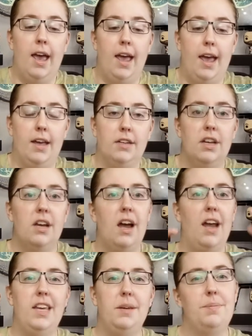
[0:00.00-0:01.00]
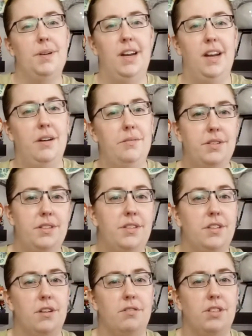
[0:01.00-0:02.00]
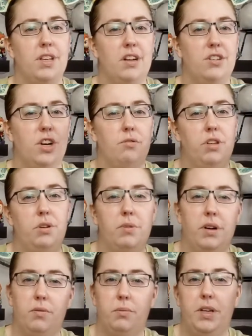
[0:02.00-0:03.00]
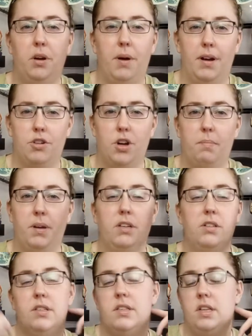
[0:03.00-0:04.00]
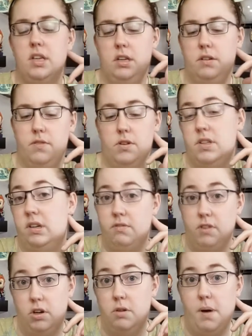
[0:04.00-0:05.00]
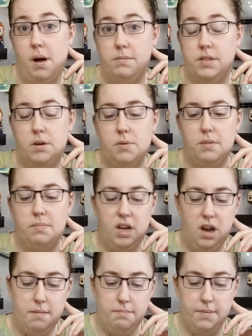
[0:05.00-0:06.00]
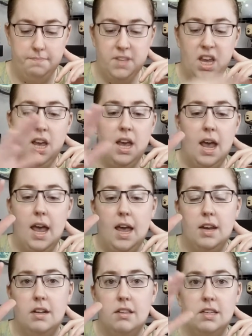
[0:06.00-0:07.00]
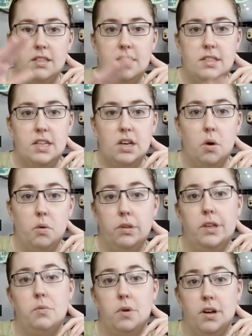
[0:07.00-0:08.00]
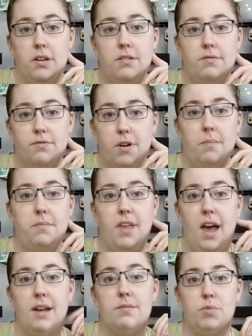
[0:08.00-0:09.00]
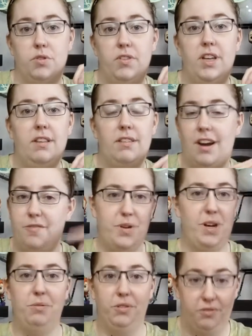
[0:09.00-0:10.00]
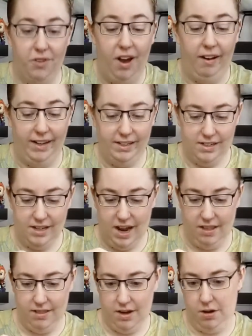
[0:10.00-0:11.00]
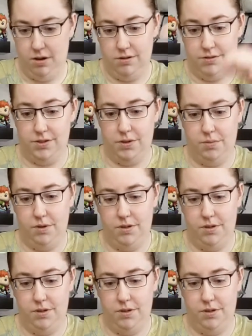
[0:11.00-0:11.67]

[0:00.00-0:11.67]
And I keep an eye out, you know, just kind of generally whenever we go out shopping to see if there's any Funko Pops that I want to pick up. And this is the only one from that movie that I've been able to find. And there's